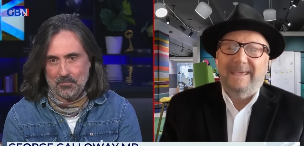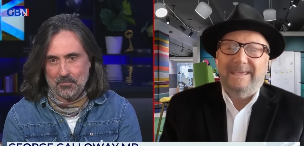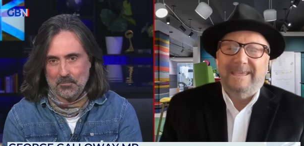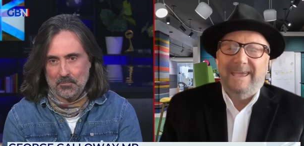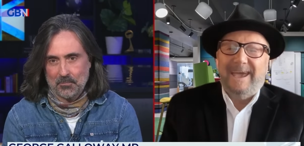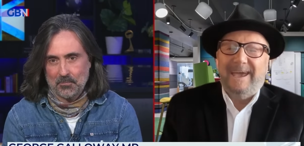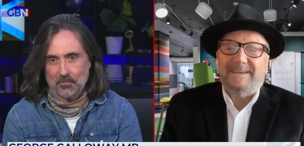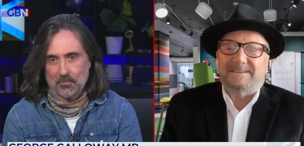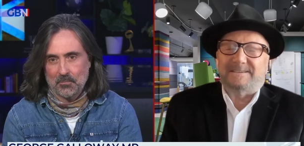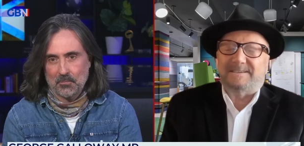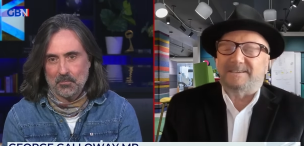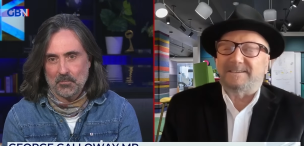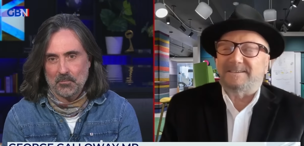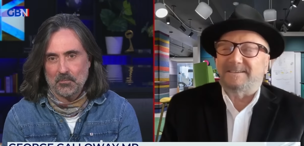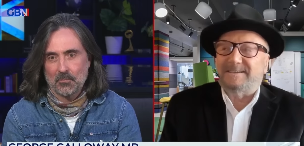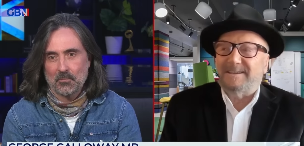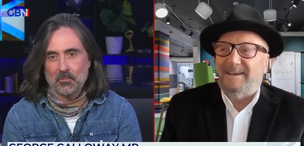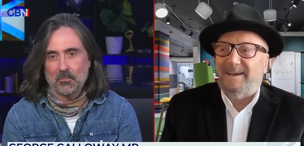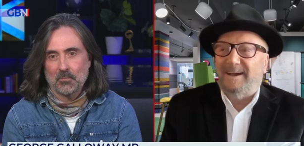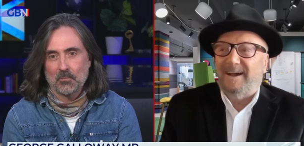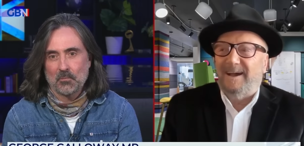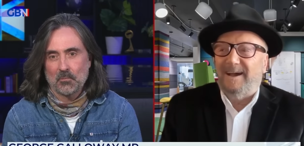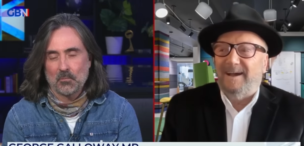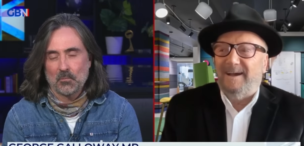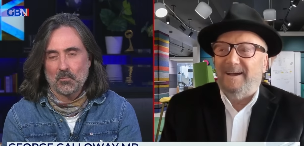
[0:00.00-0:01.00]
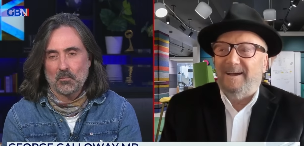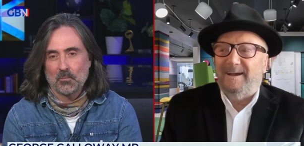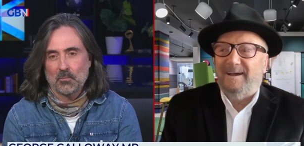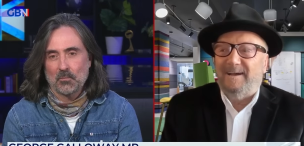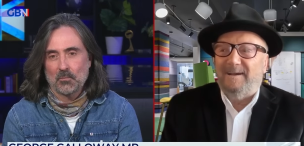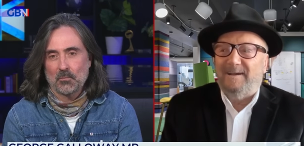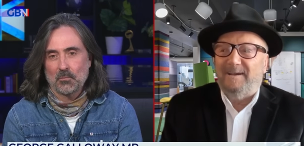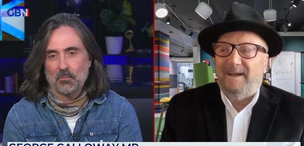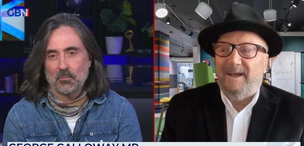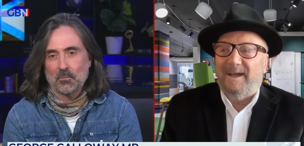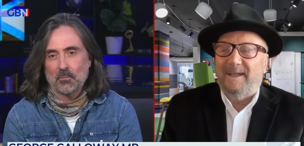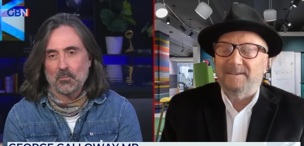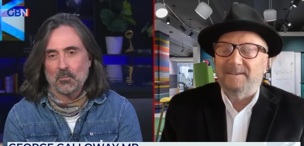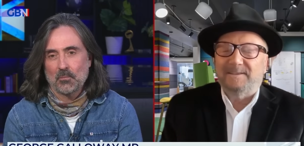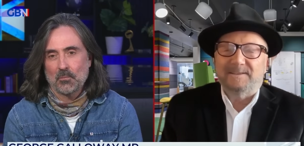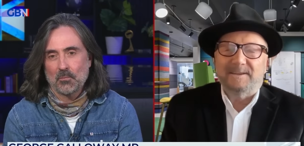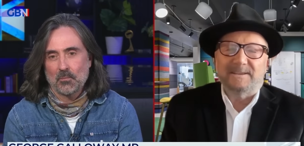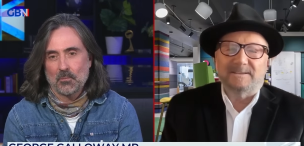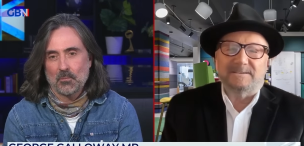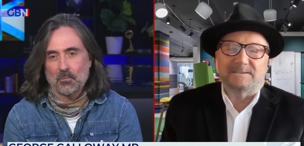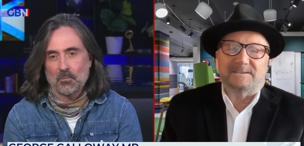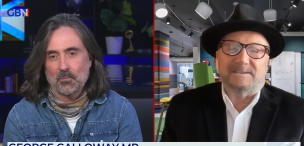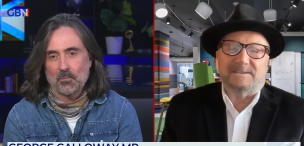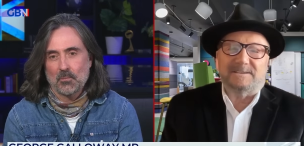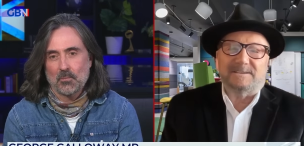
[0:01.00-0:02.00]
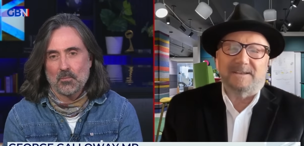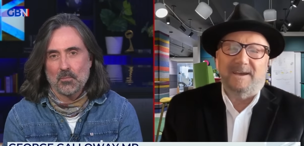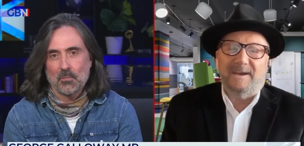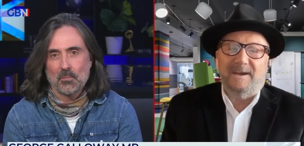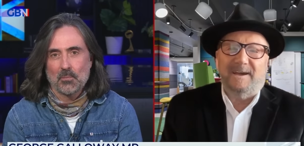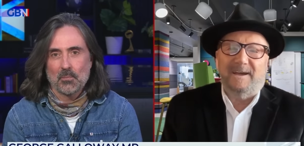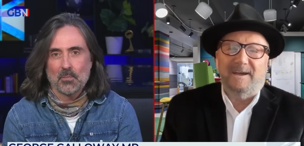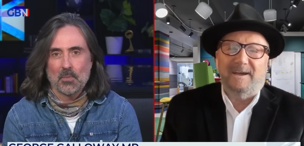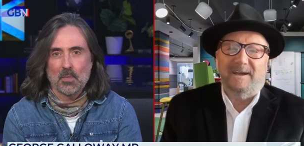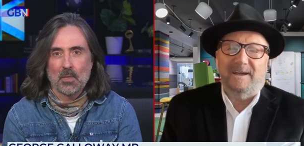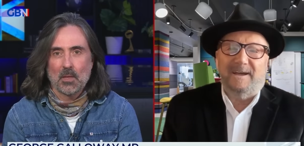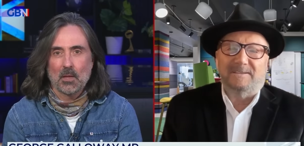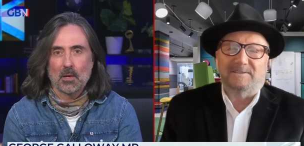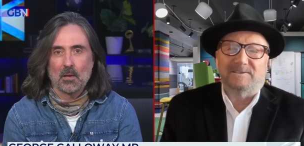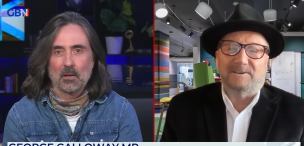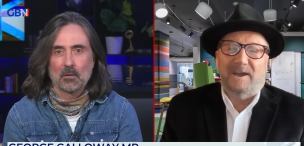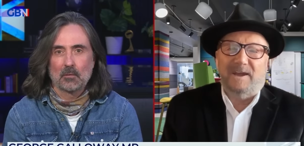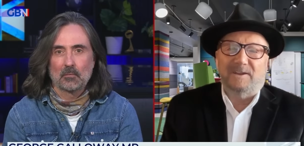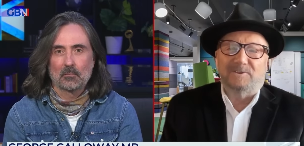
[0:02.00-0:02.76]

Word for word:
Speaker 1: Yes, uh, and it's uh,